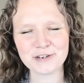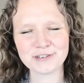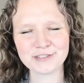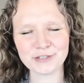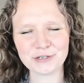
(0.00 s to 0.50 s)

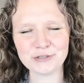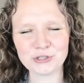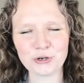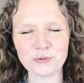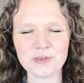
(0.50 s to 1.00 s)
so you
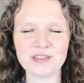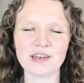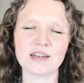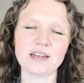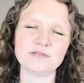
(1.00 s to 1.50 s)
show me
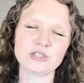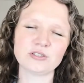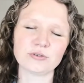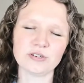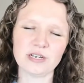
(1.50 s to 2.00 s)
that I just
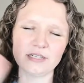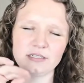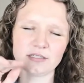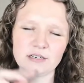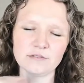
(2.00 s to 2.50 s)

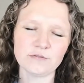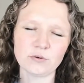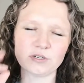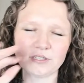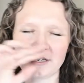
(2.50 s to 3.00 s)
created a
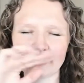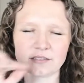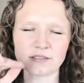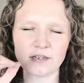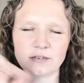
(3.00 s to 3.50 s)

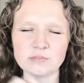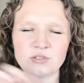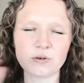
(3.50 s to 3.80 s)
vortex um, to